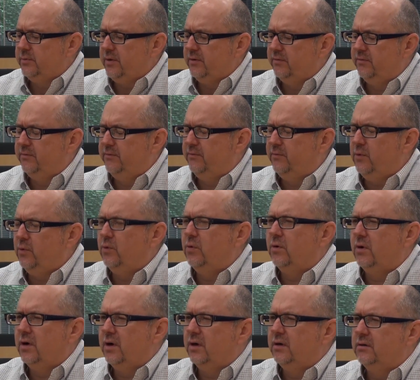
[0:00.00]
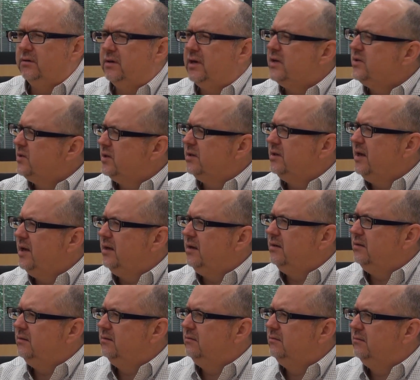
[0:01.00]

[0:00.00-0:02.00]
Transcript: about 4 designated